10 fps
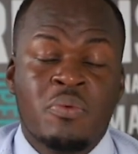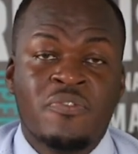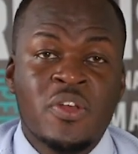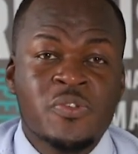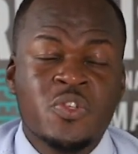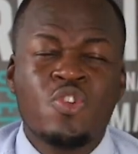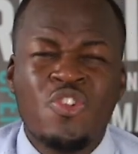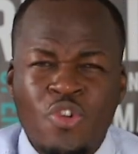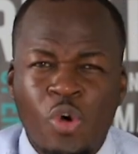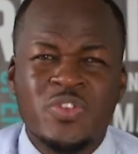reveals
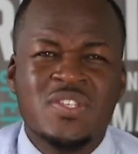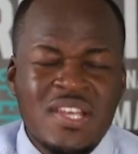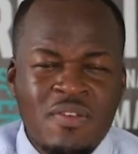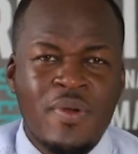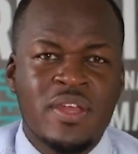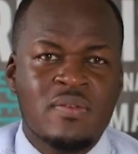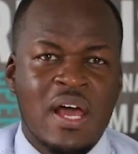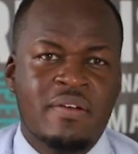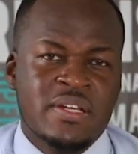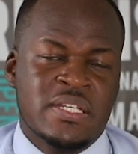gross
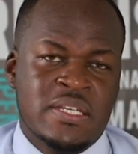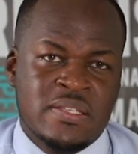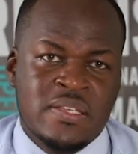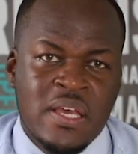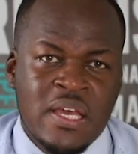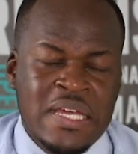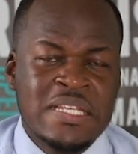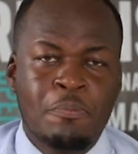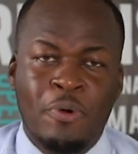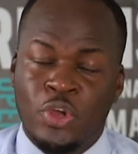irregularities
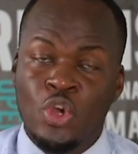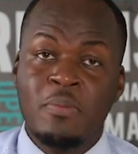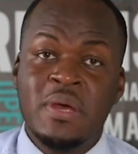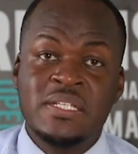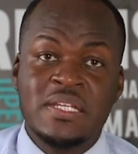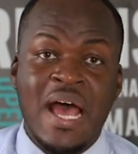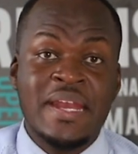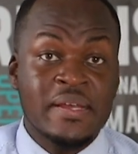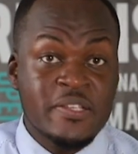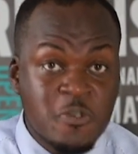in the procurement
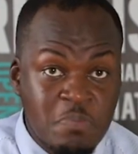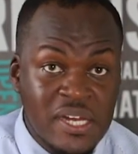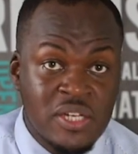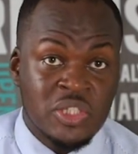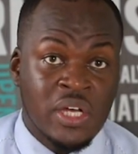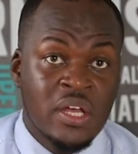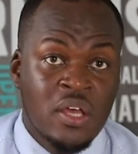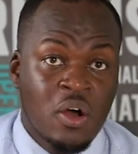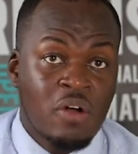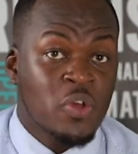and expenditure
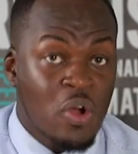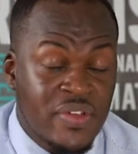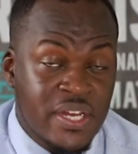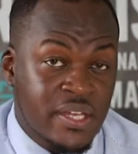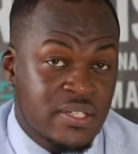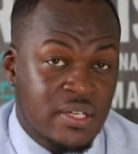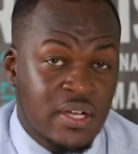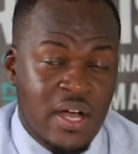of the COVID-19